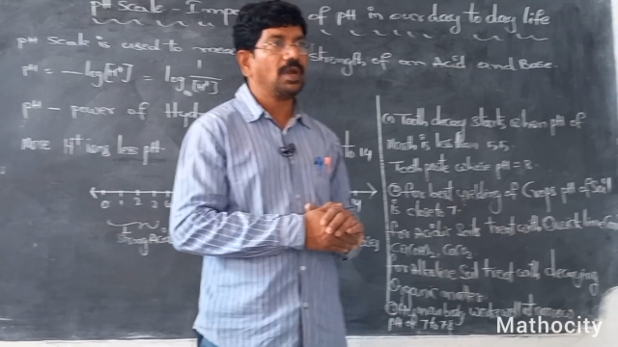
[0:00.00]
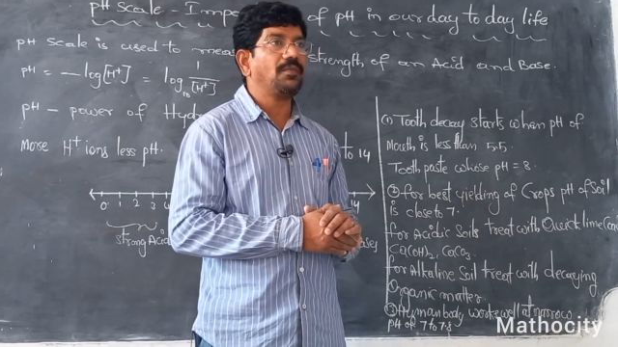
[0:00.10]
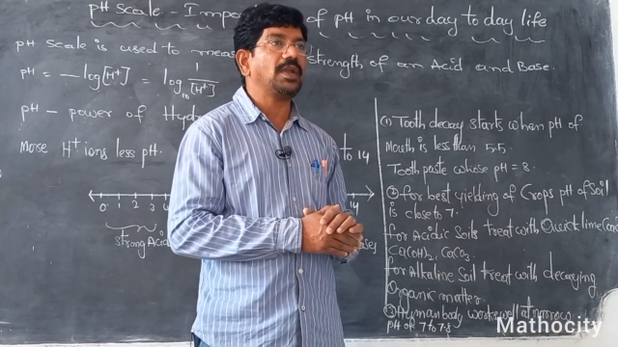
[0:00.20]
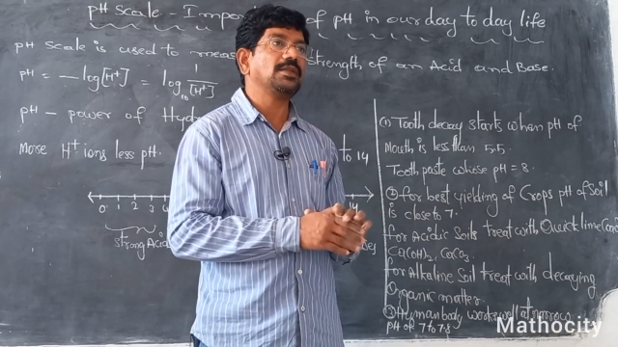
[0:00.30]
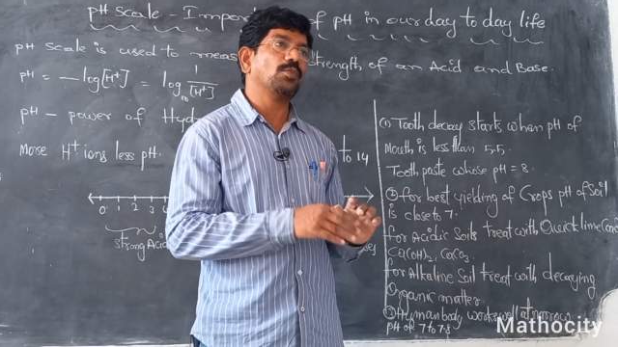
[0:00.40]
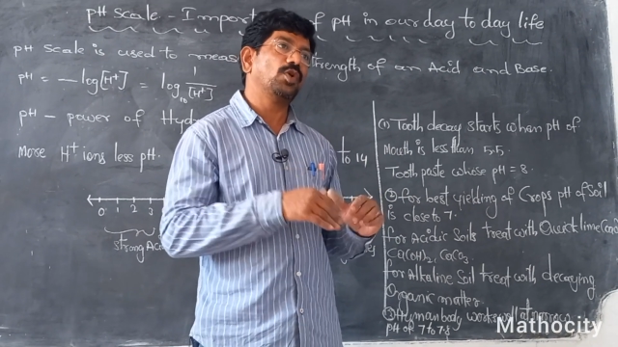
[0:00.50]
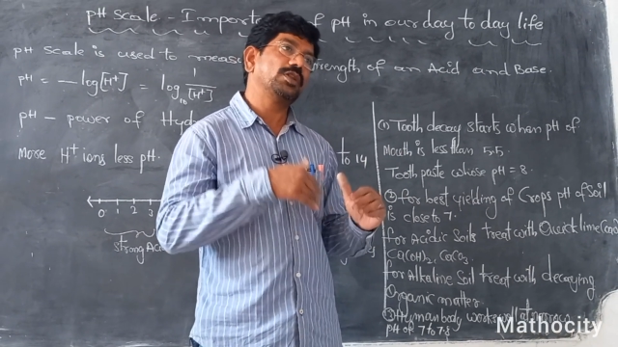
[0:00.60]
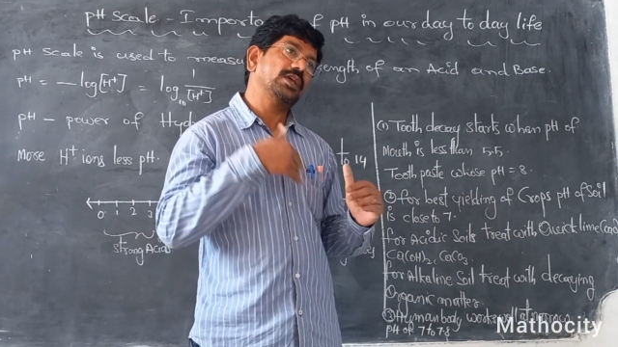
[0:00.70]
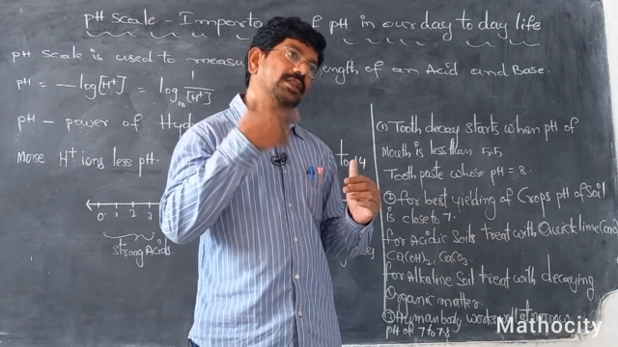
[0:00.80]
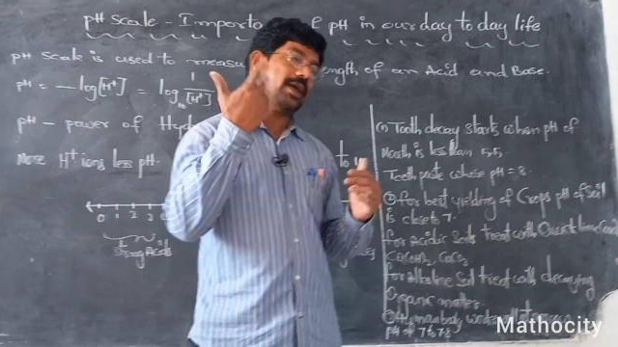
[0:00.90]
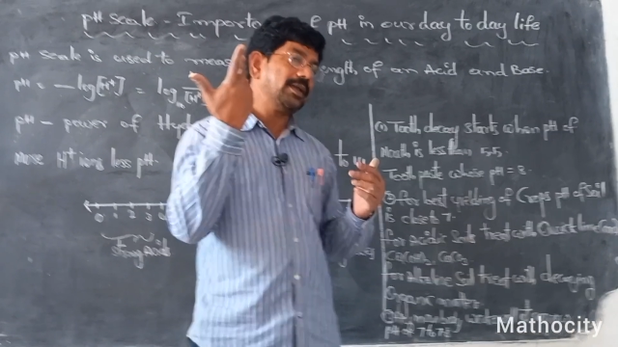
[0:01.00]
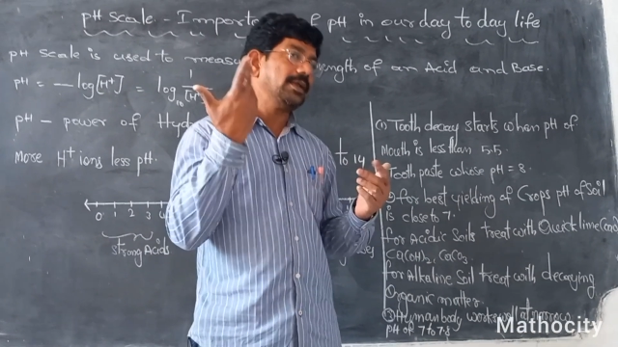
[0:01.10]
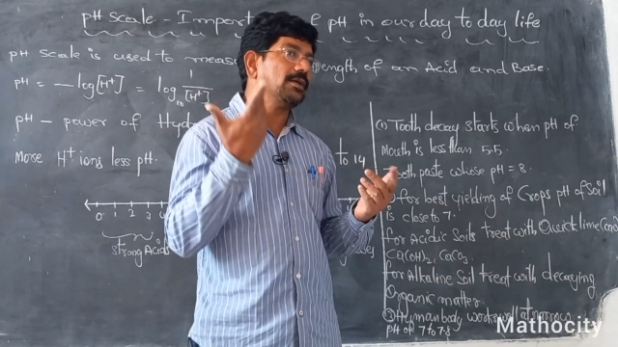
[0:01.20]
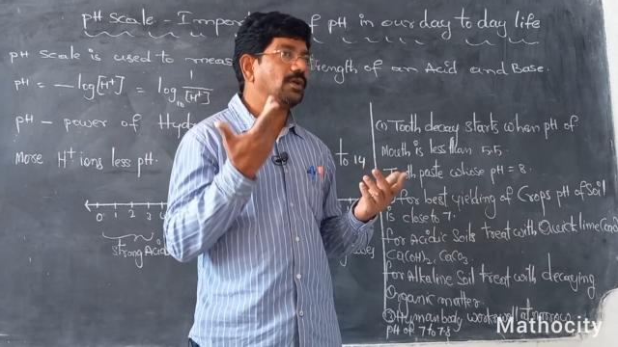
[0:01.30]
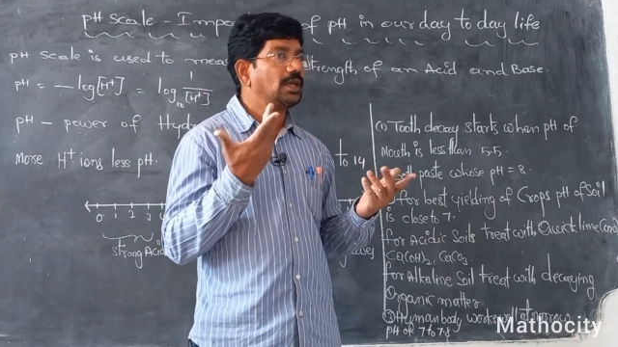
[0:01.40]
If it is more than
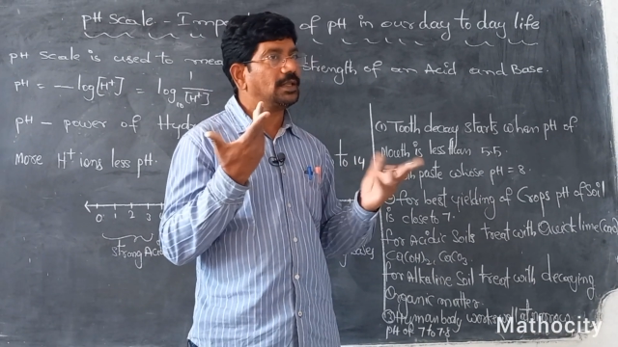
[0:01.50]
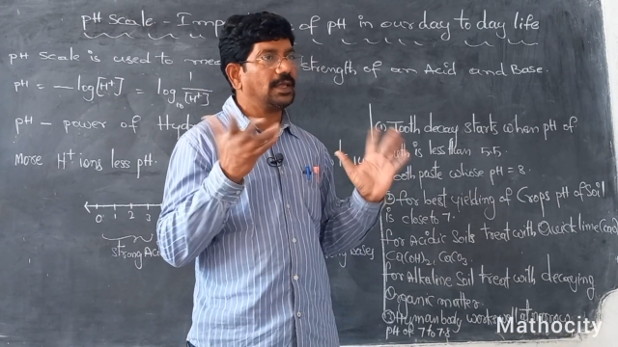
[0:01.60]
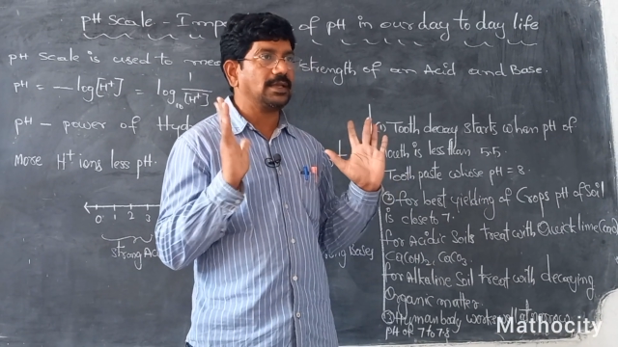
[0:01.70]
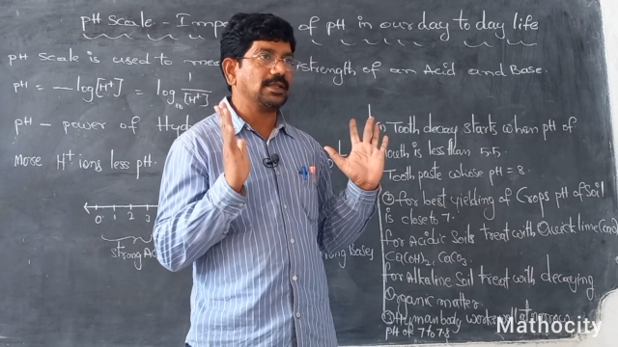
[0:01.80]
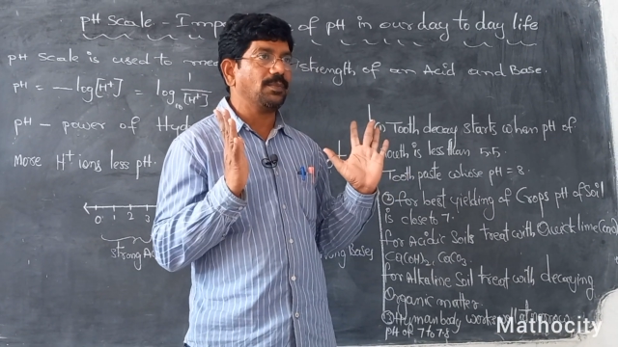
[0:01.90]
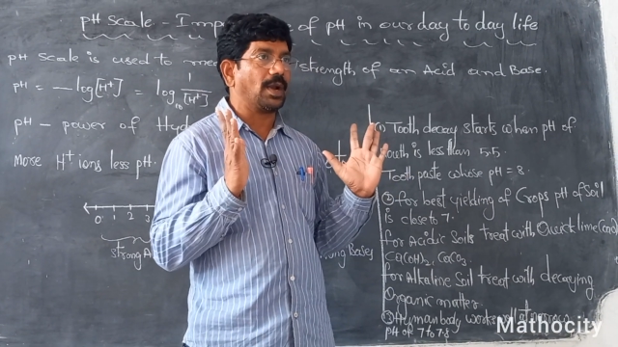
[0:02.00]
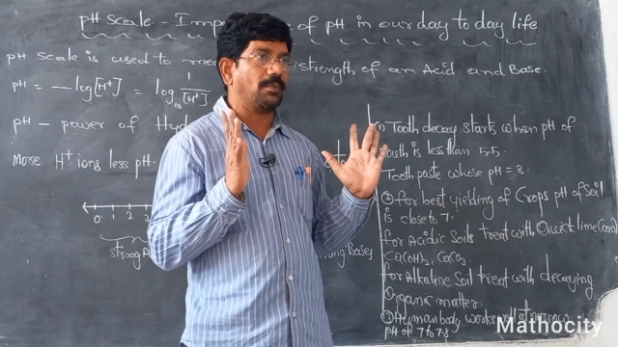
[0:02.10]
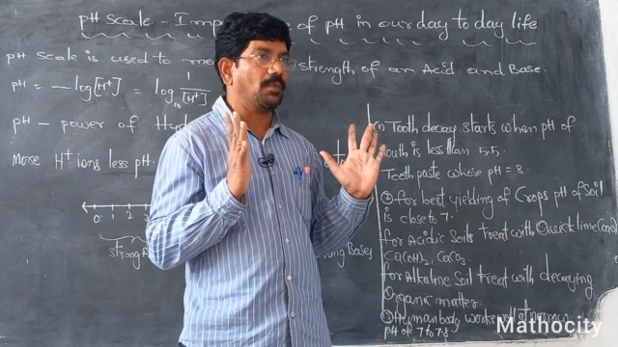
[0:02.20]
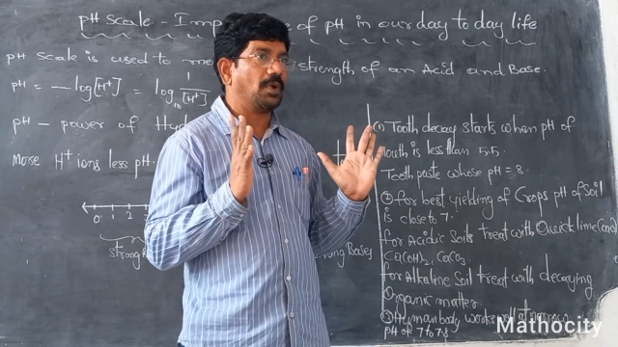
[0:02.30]
that, okay, there is a problem.